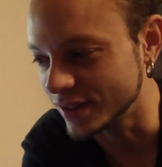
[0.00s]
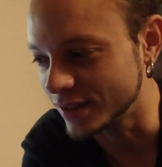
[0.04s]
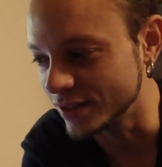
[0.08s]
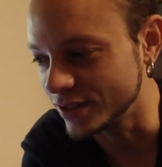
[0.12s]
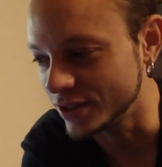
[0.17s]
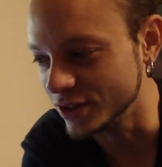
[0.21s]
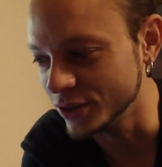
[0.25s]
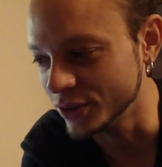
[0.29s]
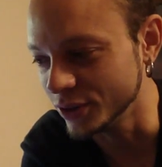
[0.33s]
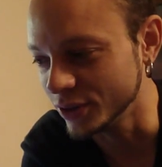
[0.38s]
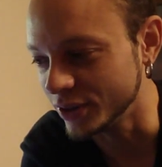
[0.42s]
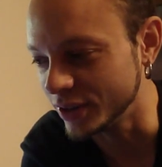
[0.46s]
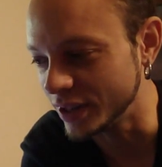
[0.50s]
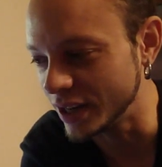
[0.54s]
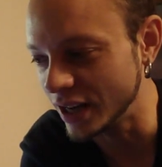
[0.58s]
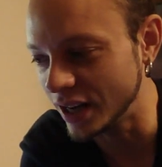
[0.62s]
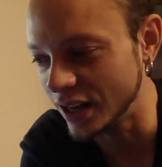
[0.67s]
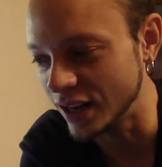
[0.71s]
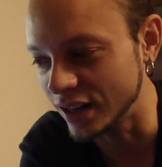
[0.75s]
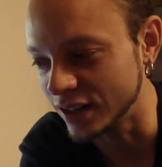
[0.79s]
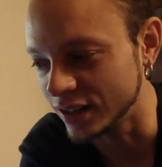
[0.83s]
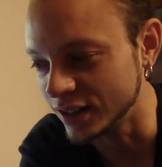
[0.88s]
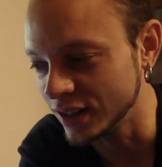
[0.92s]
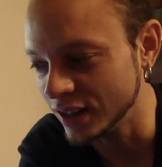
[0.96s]
Dude,
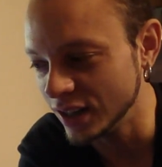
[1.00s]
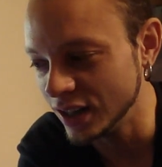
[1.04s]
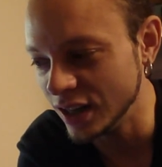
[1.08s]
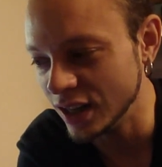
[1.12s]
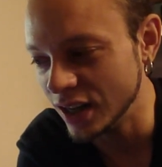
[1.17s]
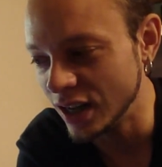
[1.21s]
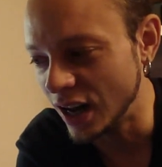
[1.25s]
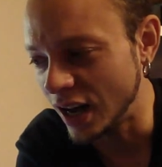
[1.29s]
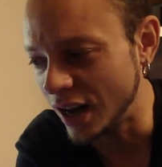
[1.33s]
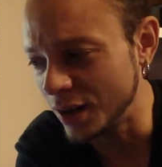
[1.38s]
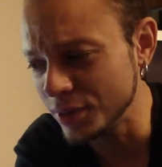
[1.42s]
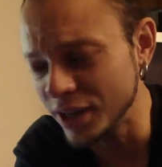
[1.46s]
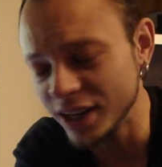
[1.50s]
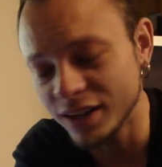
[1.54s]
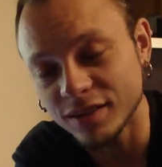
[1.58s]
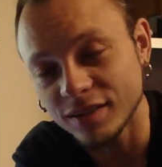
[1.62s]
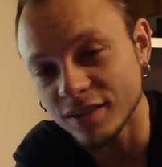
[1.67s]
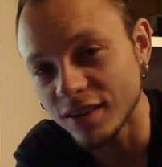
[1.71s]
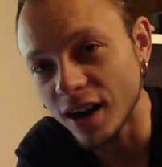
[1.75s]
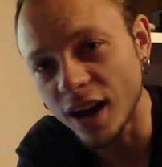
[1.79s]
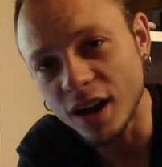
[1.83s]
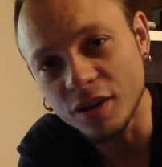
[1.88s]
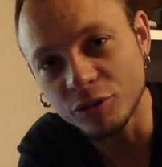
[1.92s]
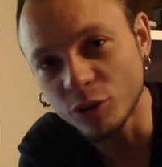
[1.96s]
yeah. I mean,
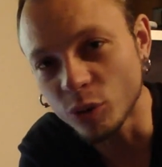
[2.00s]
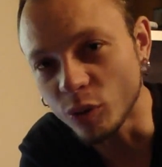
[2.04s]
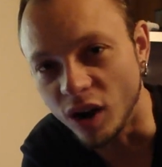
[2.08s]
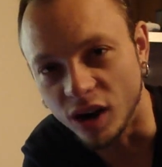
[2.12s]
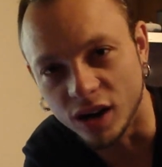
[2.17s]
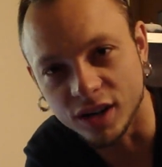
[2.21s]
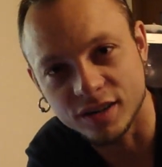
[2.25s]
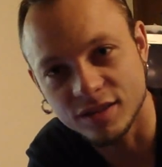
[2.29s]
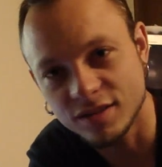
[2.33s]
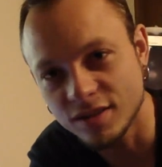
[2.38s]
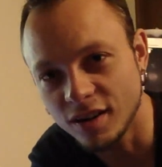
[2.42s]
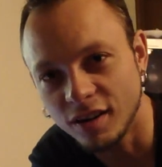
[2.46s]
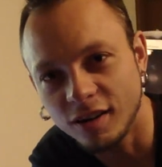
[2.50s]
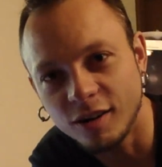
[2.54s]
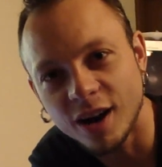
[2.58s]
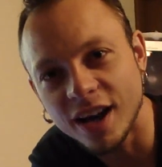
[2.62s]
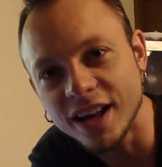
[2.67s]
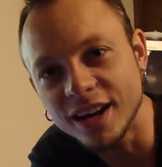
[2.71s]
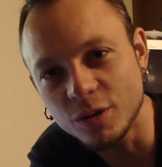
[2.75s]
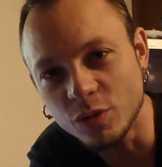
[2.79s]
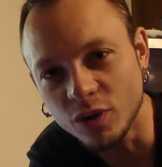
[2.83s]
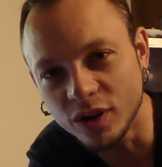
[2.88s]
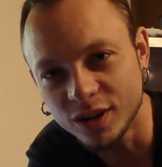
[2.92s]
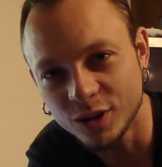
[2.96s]
everyone, you know,
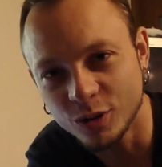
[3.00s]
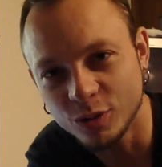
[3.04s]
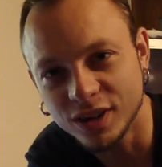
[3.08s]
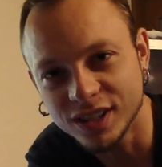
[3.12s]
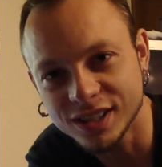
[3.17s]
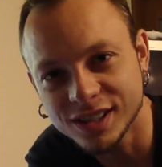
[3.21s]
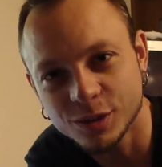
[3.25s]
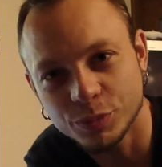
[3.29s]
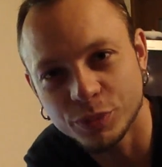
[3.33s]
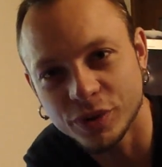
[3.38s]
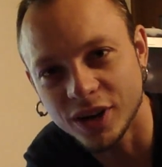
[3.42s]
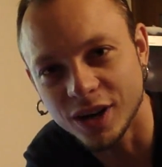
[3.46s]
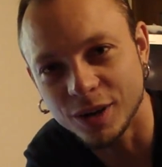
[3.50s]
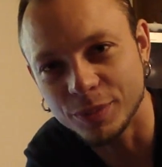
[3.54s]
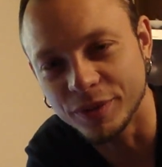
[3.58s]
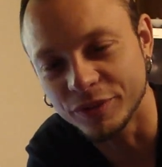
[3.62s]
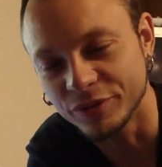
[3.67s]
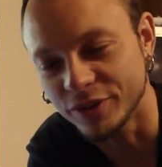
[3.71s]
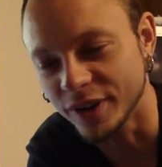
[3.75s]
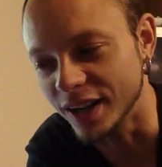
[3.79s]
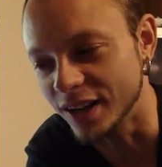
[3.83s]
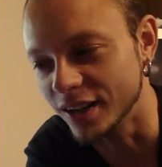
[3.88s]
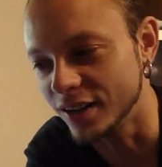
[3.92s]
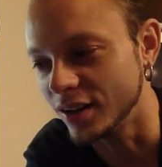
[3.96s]
anyone who wants to put up a
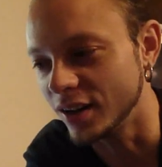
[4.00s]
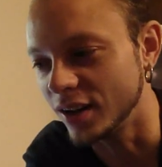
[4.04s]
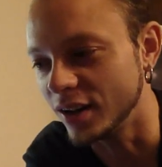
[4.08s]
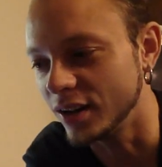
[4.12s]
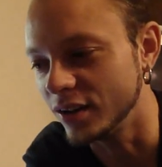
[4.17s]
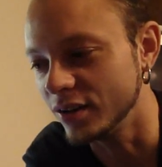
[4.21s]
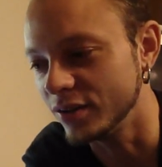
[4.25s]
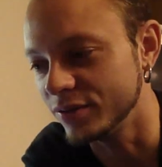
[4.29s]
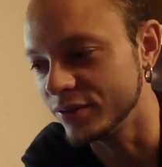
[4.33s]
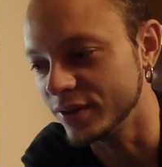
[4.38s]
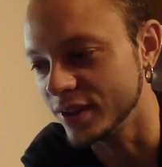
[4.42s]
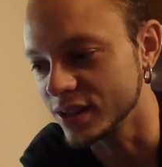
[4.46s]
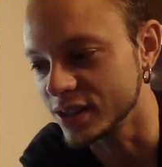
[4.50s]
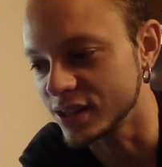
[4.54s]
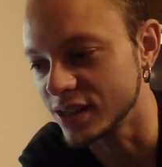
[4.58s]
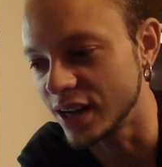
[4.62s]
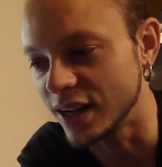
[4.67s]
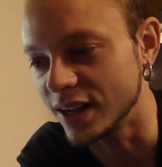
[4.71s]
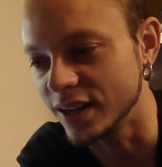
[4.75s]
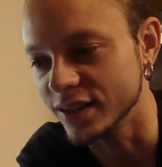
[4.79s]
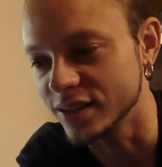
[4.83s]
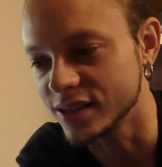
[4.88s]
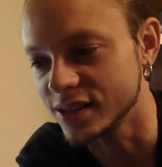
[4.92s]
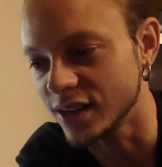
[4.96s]
vid of this
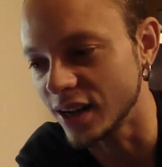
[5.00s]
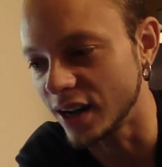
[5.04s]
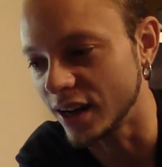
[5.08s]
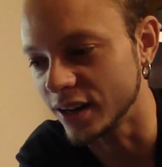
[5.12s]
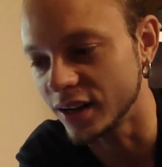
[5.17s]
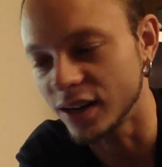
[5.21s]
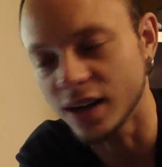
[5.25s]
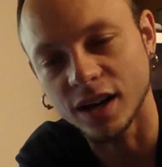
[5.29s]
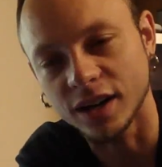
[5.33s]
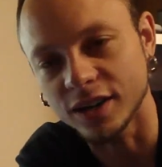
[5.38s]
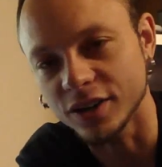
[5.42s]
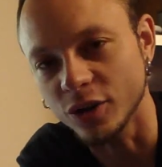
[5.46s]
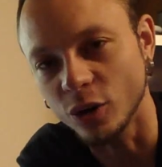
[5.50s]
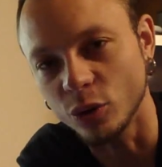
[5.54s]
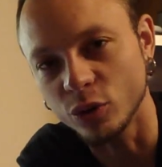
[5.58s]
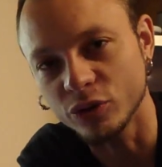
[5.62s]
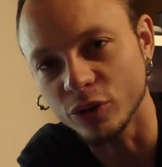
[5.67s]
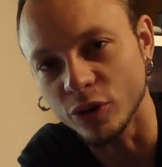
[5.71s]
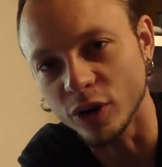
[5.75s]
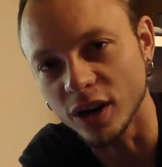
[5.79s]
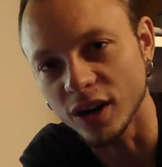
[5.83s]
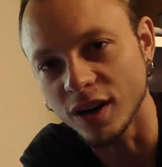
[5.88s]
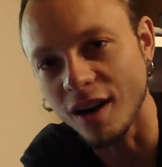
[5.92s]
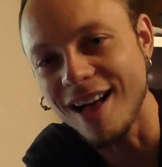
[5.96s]
80s tag, yeah, go
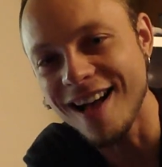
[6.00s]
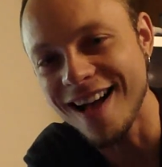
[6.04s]
for it.